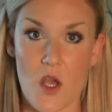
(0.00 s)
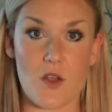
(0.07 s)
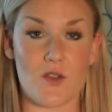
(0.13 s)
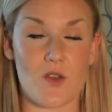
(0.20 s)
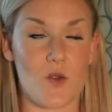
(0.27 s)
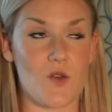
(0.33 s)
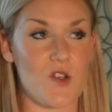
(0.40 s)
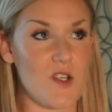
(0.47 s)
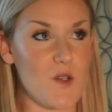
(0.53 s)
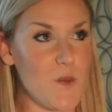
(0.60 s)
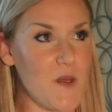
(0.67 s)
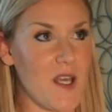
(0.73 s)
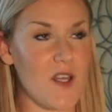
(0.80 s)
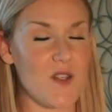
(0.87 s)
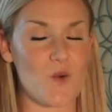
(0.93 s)
So just
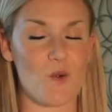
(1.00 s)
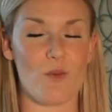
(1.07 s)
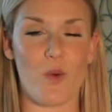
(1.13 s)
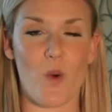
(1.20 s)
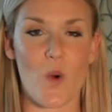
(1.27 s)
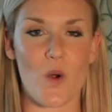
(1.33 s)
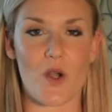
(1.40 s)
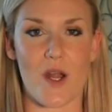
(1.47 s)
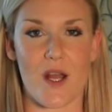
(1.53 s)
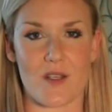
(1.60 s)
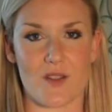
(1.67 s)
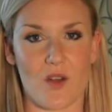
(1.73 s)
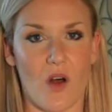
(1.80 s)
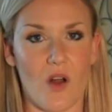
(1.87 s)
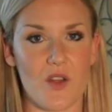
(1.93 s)
because a reporter
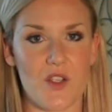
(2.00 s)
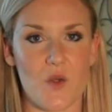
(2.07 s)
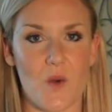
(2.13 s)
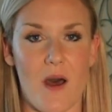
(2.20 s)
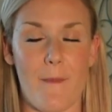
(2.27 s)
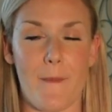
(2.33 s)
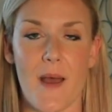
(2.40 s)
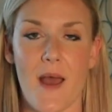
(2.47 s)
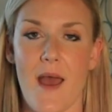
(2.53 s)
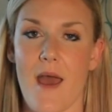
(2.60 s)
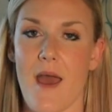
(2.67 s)
has called you up